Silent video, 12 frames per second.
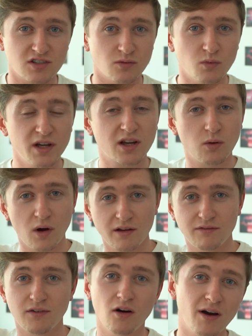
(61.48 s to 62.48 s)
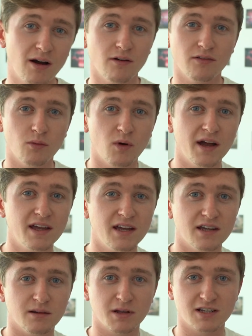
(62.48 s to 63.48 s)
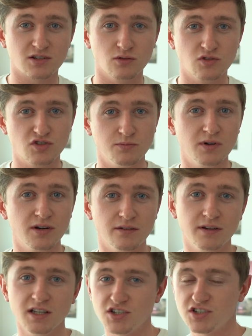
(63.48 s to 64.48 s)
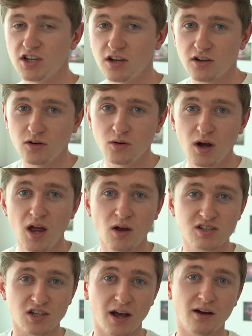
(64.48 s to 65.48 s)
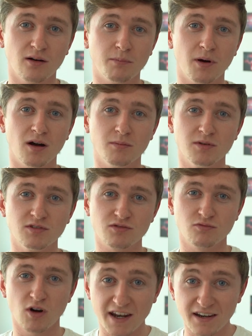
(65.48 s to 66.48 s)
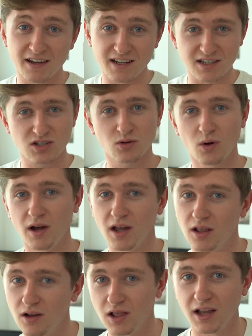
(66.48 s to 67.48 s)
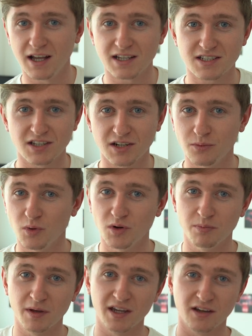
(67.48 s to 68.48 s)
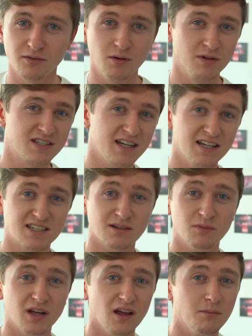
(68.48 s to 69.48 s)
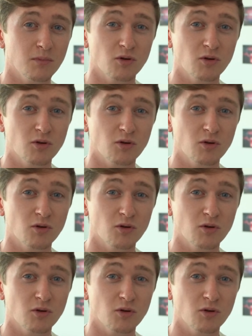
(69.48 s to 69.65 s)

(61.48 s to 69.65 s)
So we're quite far out of the way in a place called Jumeirah Village Circle, so our apartment's rent is quite a lot less than it would be if we were, say, somewhere like